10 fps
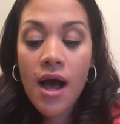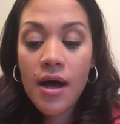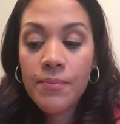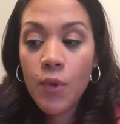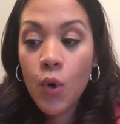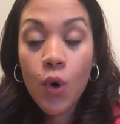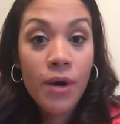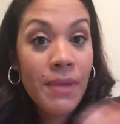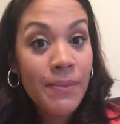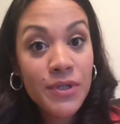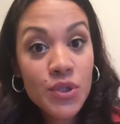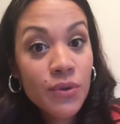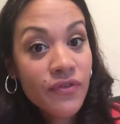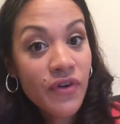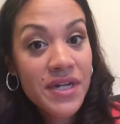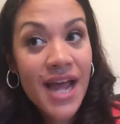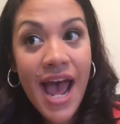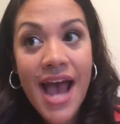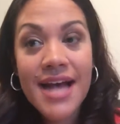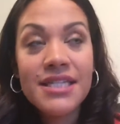or maybe too afraid to
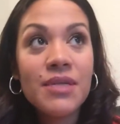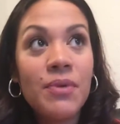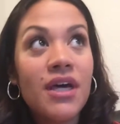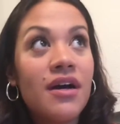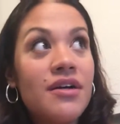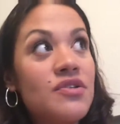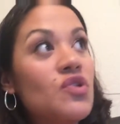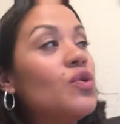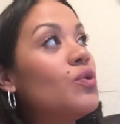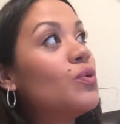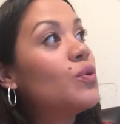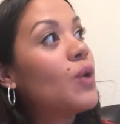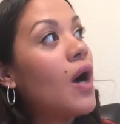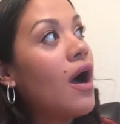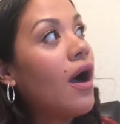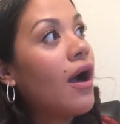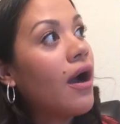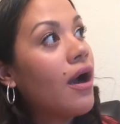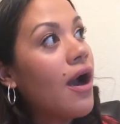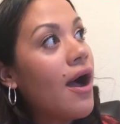ask because you
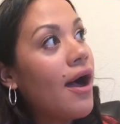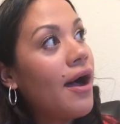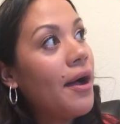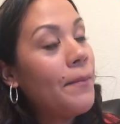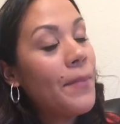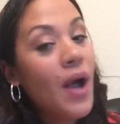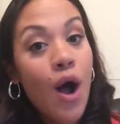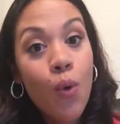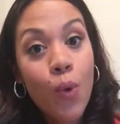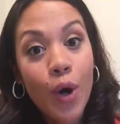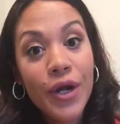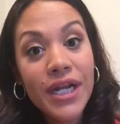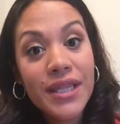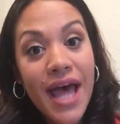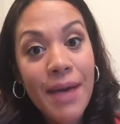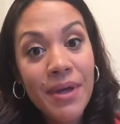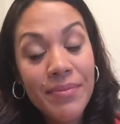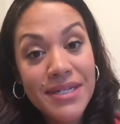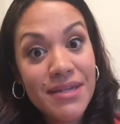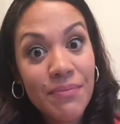are worried that maybe
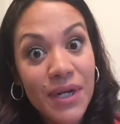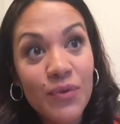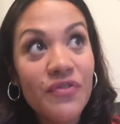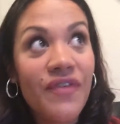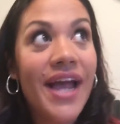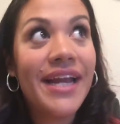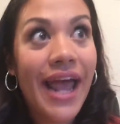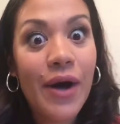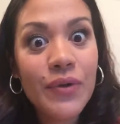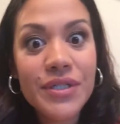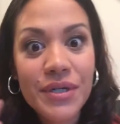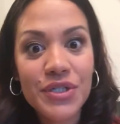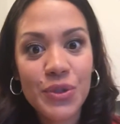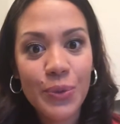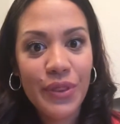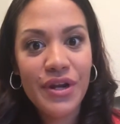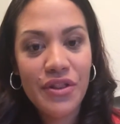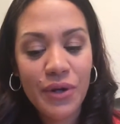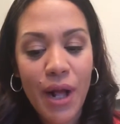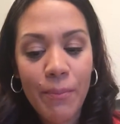somebody will find out because you're with another
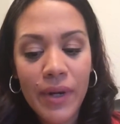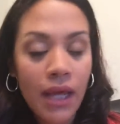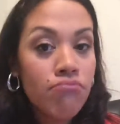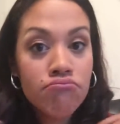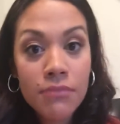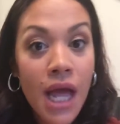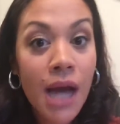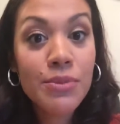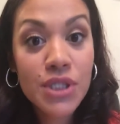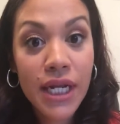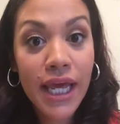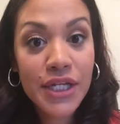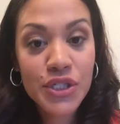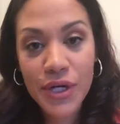company, I'm just going to answer it.